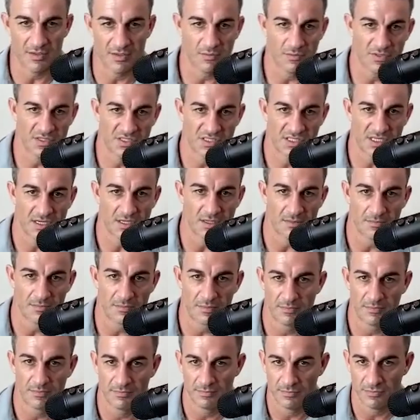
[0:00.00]
that was set
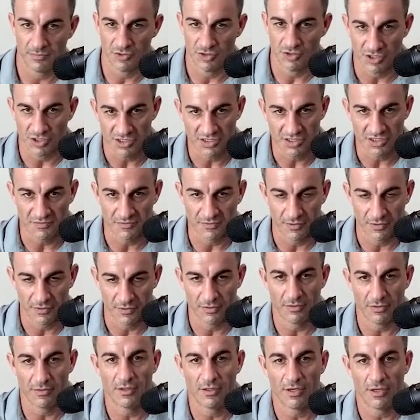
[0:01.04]
up just
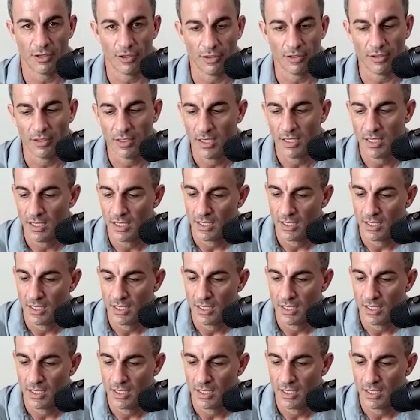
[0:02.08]
for her,